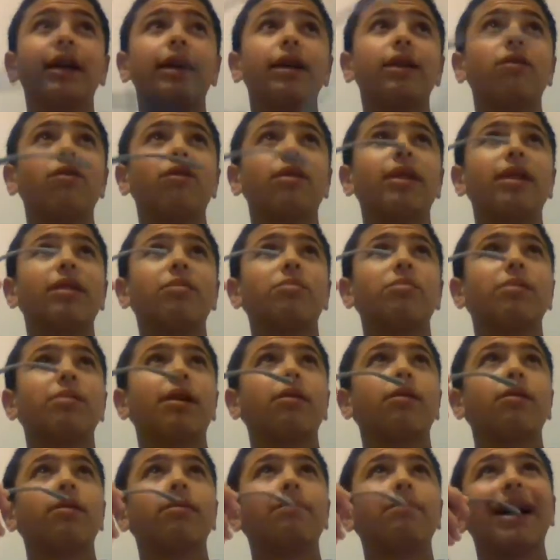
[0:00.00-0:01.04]
you know, the themes
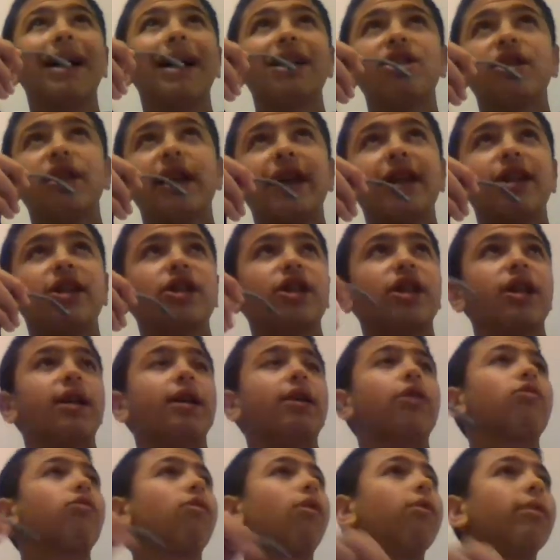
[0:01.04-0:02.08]
about imagination,
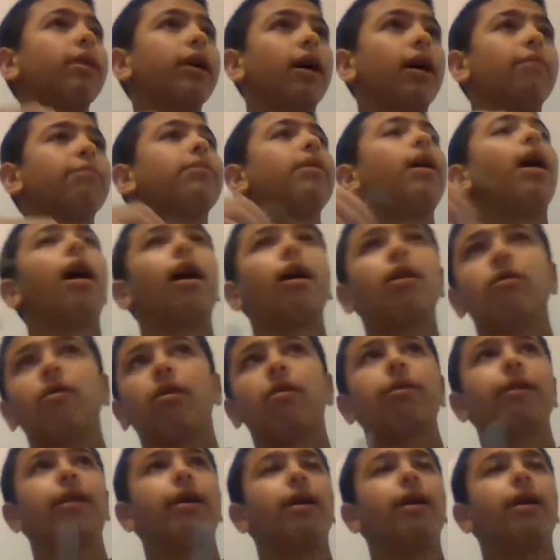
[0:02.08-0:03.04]
growing up, not growing